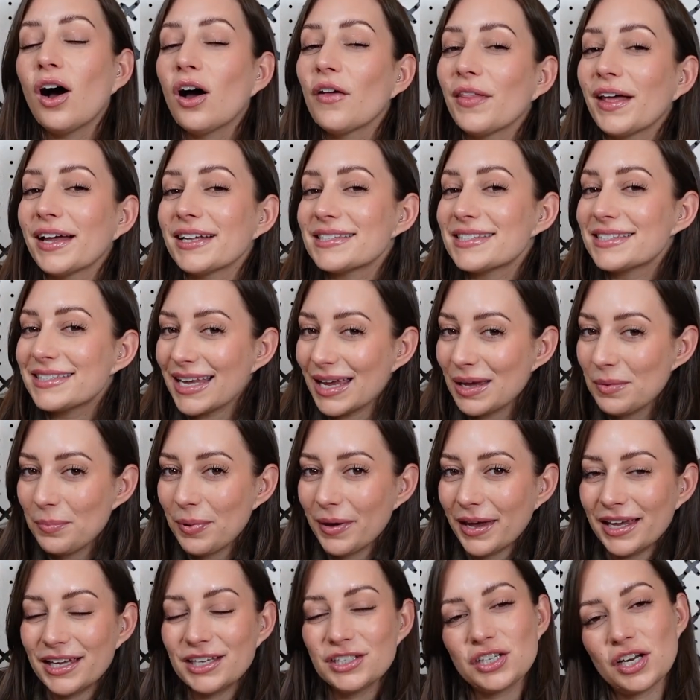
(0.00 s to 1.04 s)
On that same
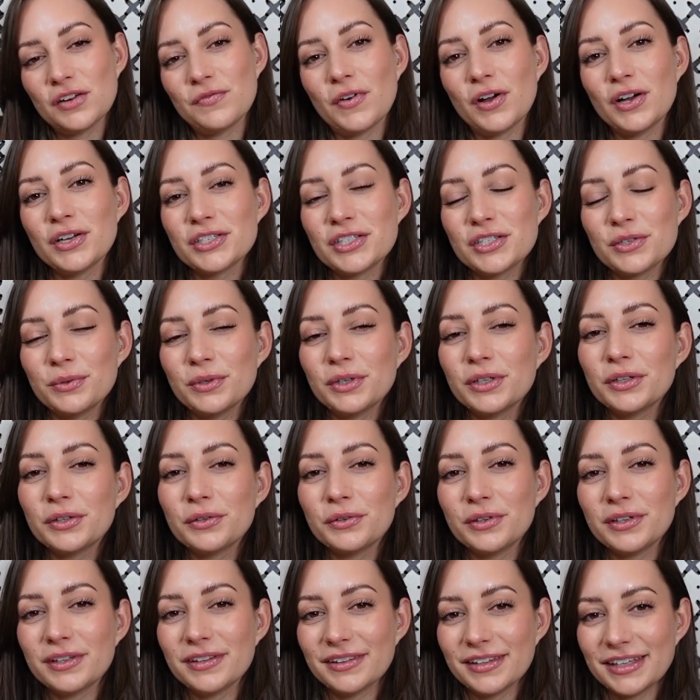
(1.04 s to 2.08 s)
page, I've also
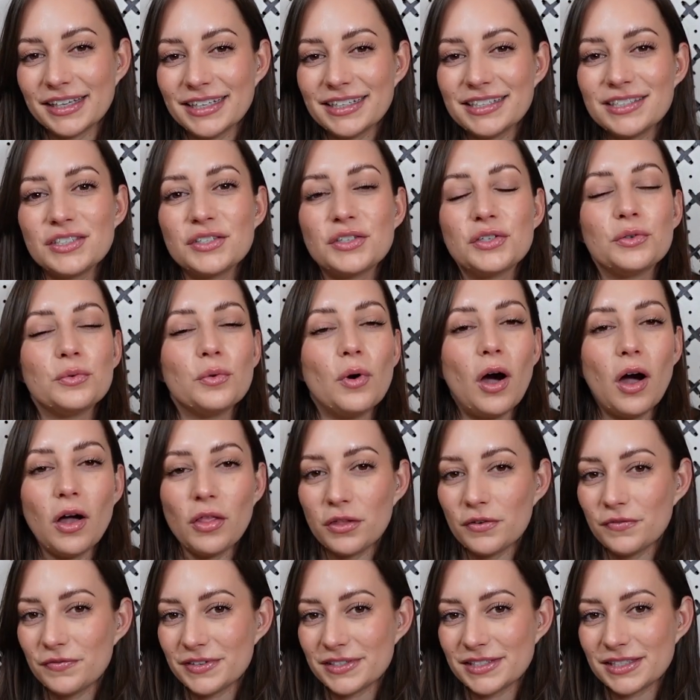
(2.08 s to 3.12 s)
included links to all
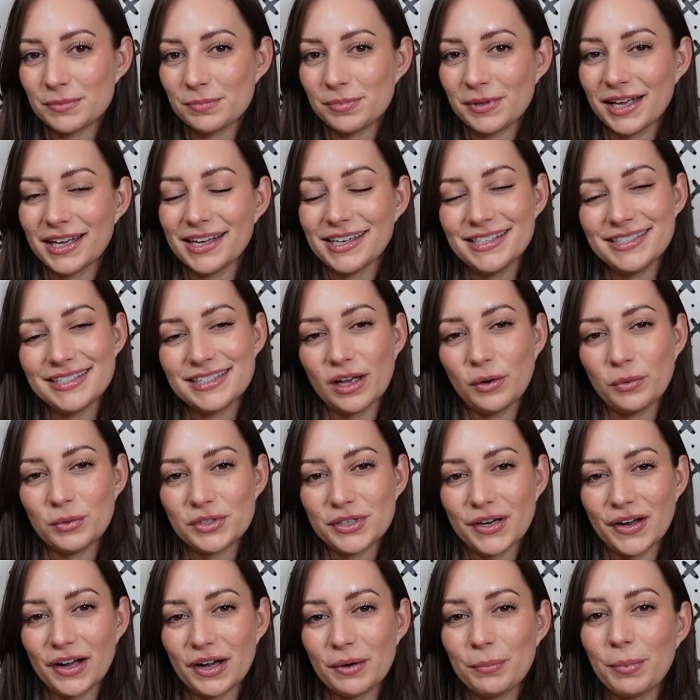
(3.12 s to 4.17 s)
of the supplies that we
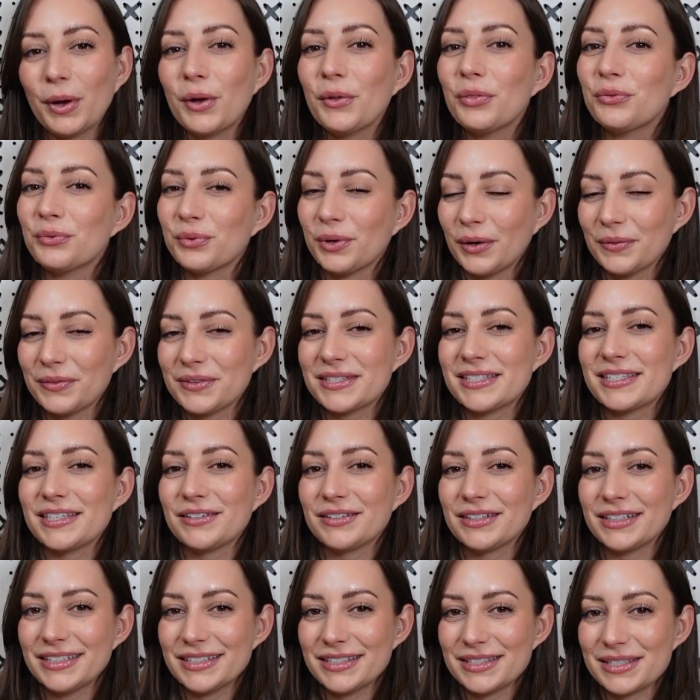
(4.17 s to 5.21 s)
talk about throughout the
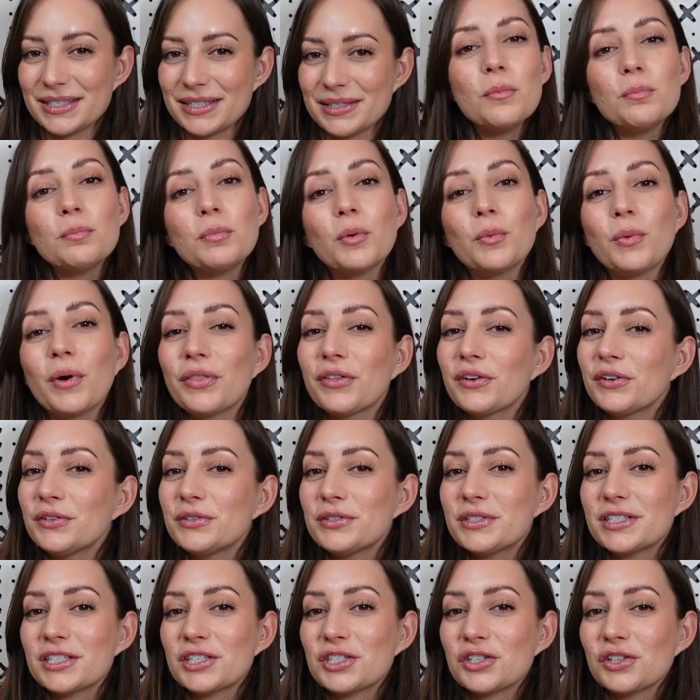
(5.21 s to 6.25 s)
series. But whether you
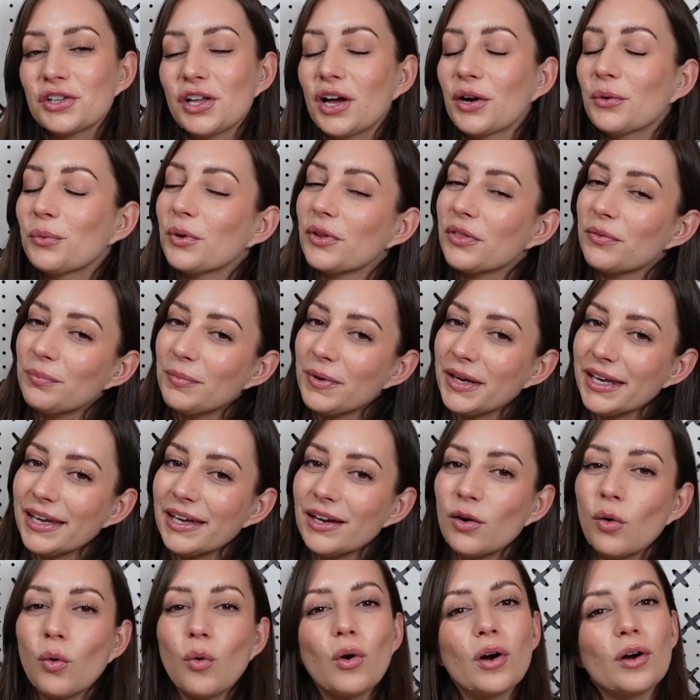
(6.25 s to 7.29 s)
stitch along with me
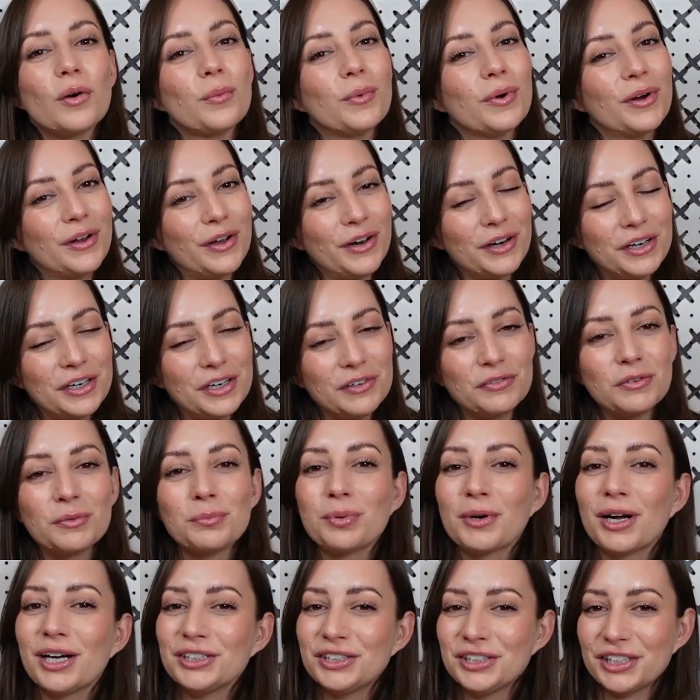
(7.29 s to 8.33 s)
or work on a different
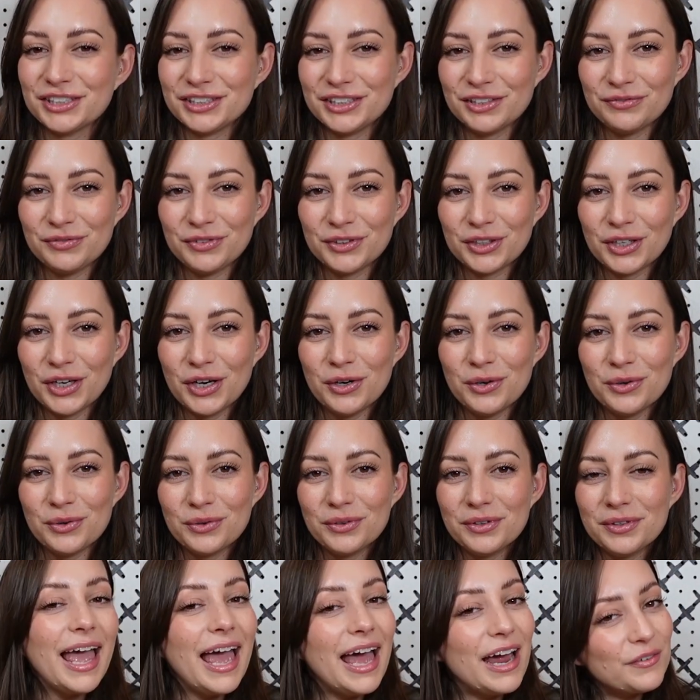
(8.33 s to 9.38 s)
project of your
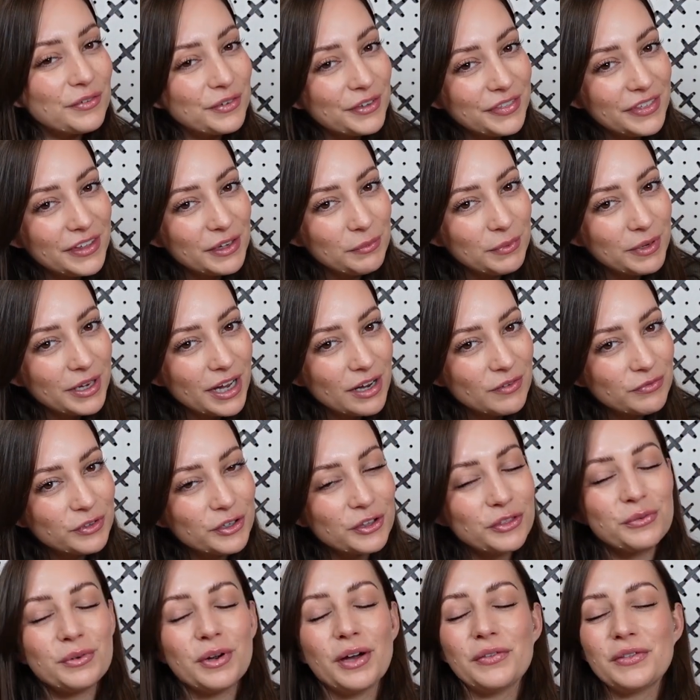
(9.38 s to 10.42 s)
own, everything we cover
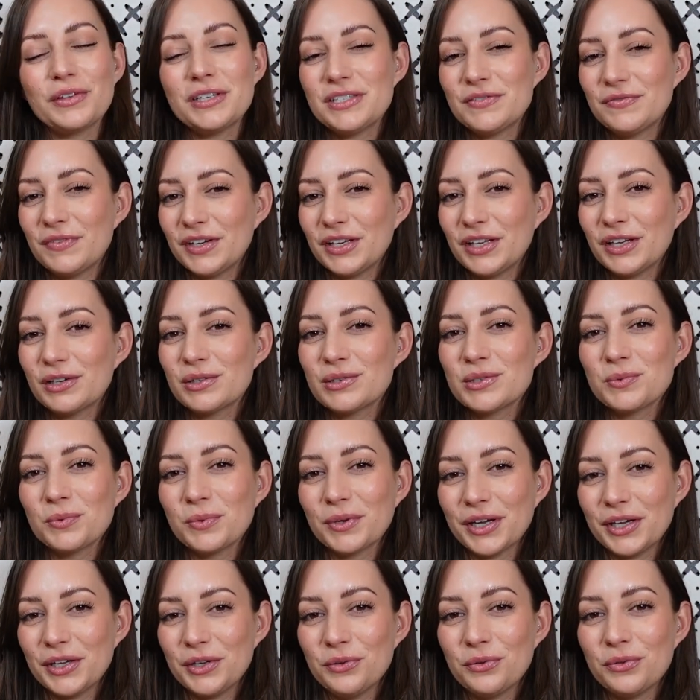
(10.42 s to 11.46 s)
throughout these videos will
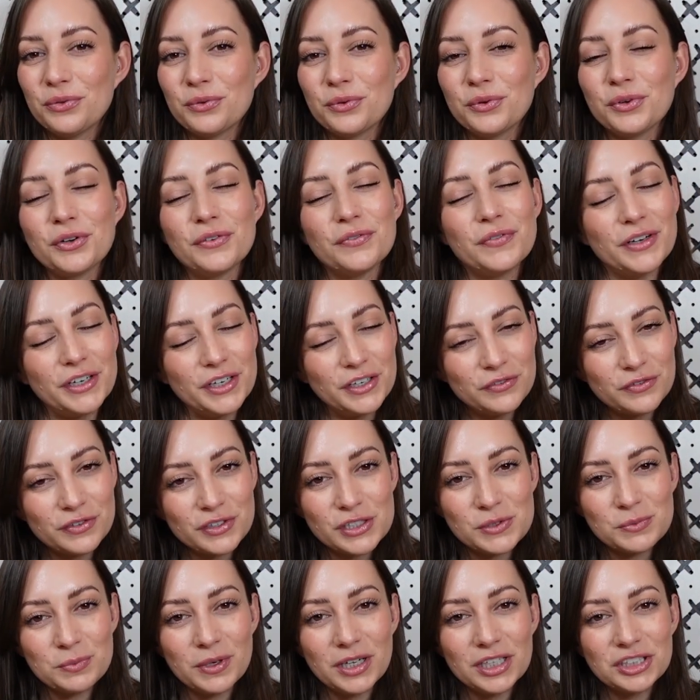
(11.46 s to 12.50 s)
get you through your very
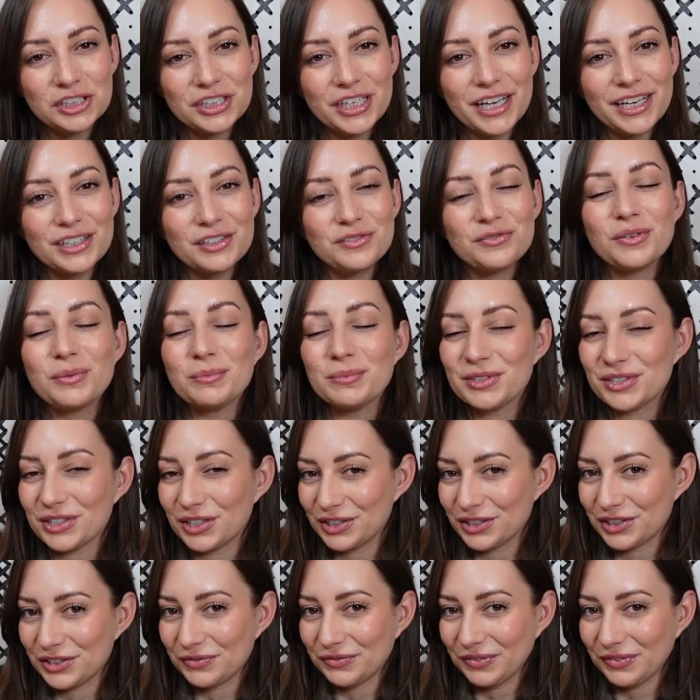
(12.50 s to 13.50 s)
first project from start to